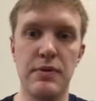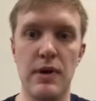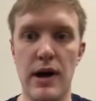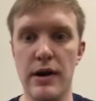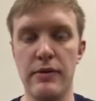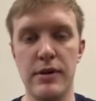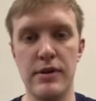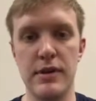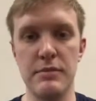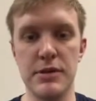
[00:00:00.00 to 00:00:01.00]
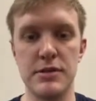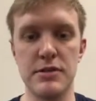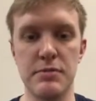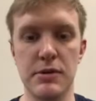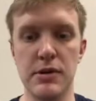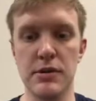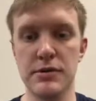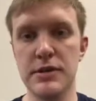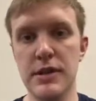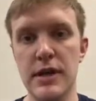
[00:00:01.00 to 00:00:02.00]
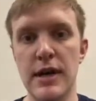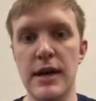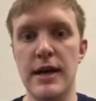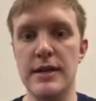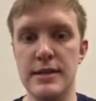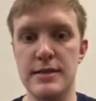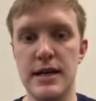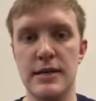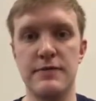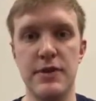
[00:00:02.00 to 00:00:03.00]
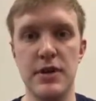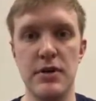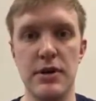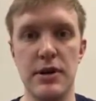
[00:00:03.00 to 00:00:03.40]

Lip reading: rather than being super close. In this next video here,